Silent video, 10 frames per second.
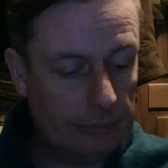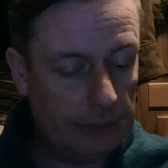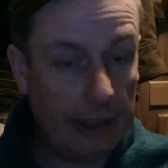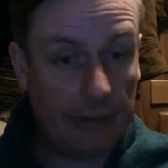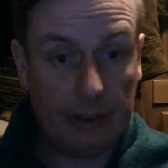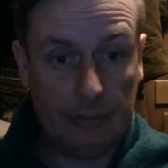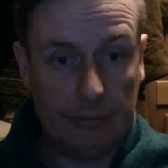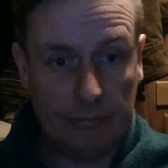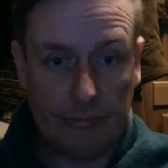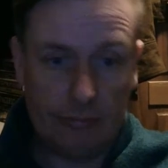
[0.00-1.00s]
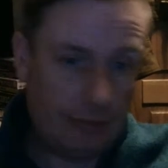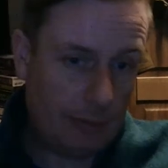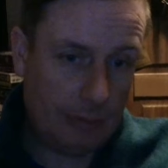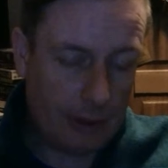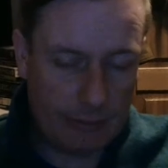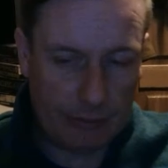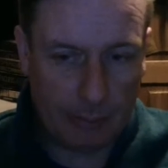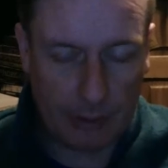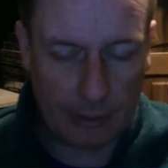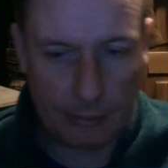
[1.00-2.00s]
Aryan, for want of a
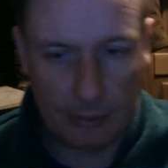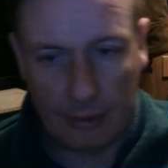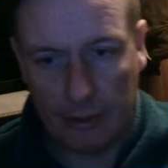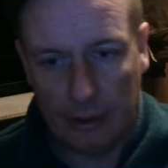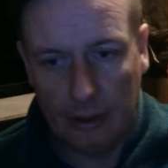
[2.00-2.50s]
better word.